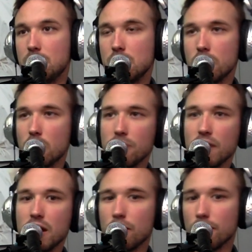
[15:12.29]
Connor
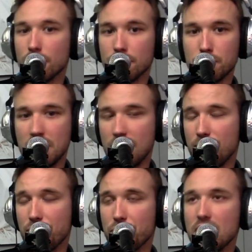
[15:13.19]
Vanover, been a
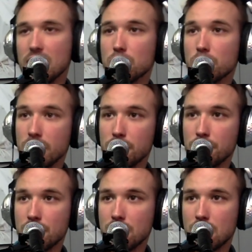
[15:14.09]
threat at the rim,
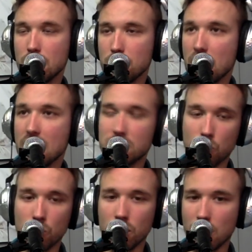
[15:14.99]
not
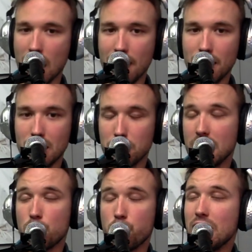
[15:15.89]
scoring a lot,
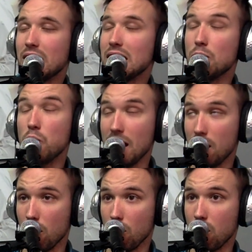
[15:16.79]
played really
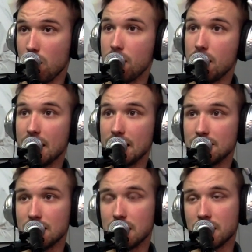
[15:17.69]
well
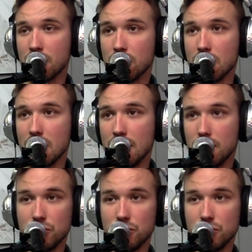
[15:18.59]
against South Carolina.